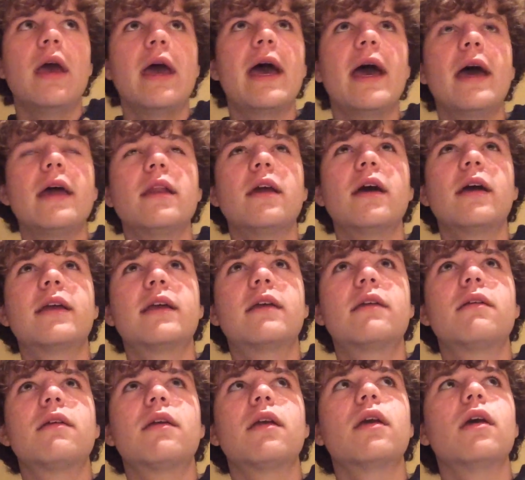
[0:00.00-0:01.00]
And
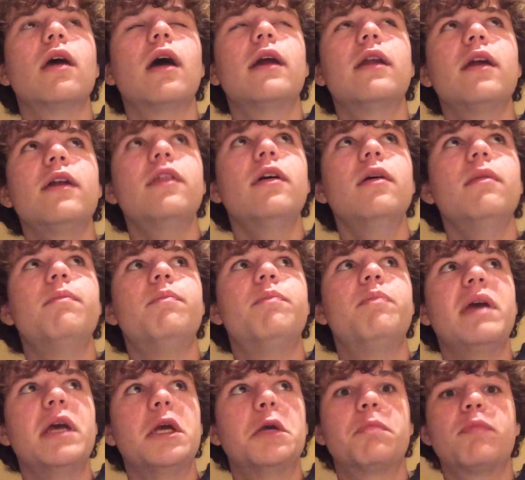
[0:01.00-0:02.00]
another
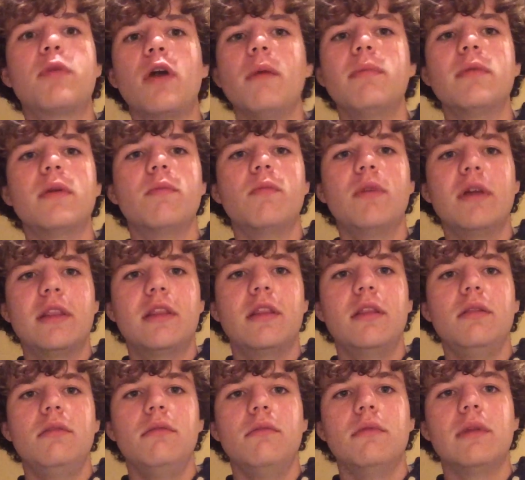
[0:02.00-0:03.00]
big problem with
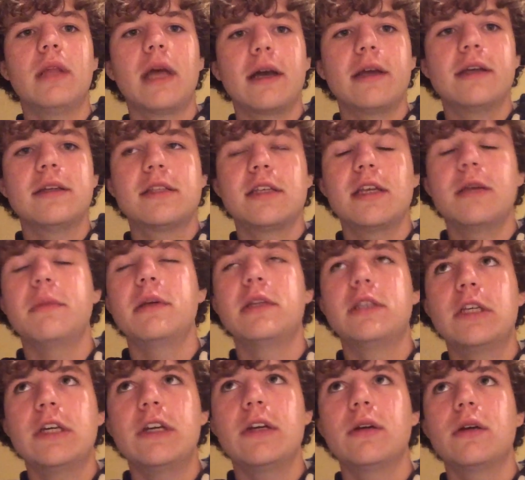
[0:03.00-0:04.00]
Now You See Me
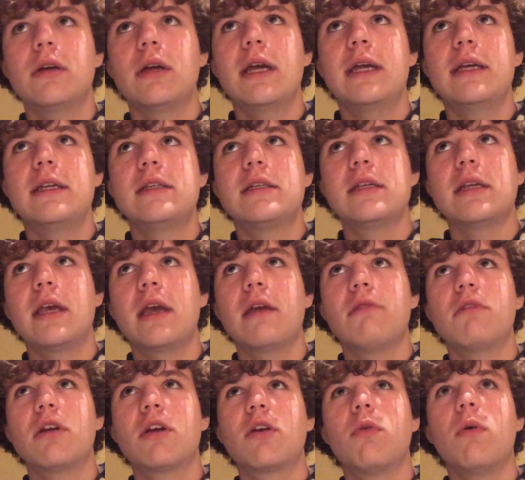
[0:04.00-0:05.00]
Too is
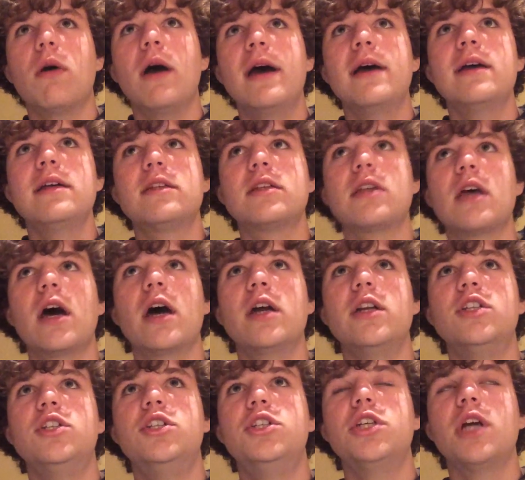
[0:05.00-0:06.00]
it requires a
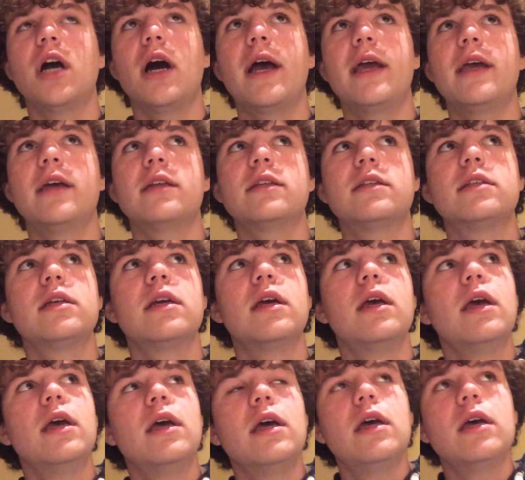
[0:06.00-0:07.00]
giant
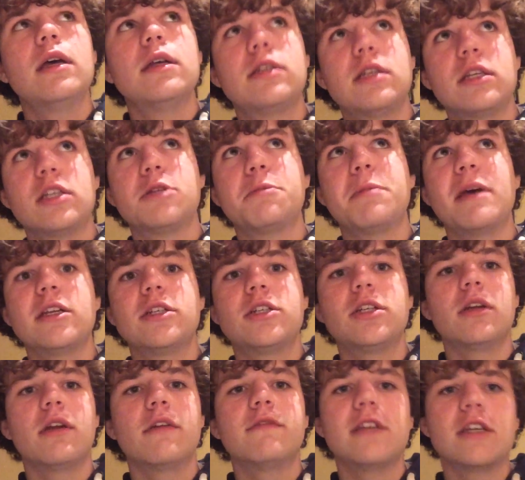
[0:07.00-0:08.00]

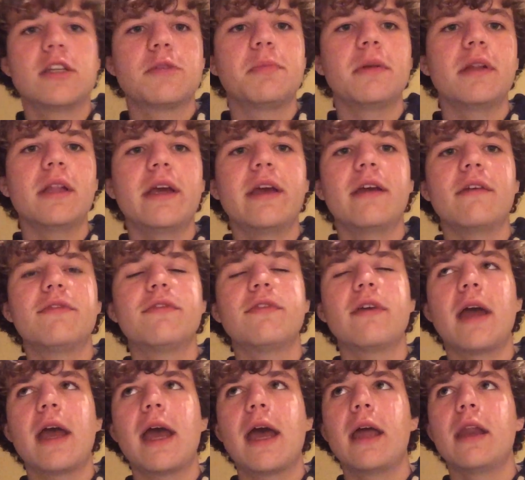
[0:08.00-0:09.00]
suspension of disbelief,
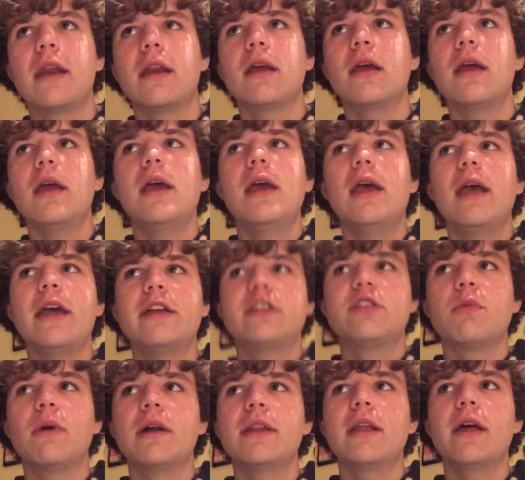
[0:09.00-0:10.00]
and
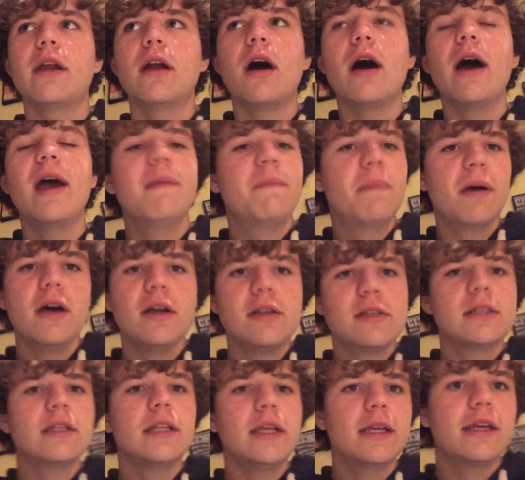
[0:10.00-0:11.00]
it's one that I
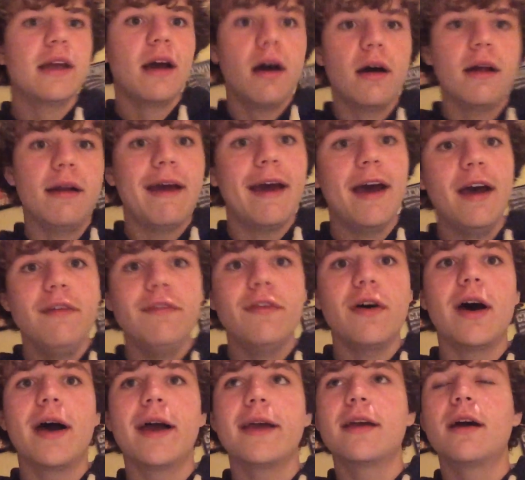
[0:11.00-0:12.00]
personally can't have.
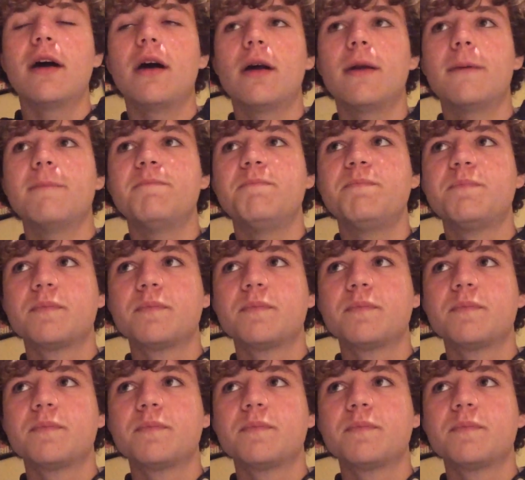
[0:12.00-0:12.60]
I can't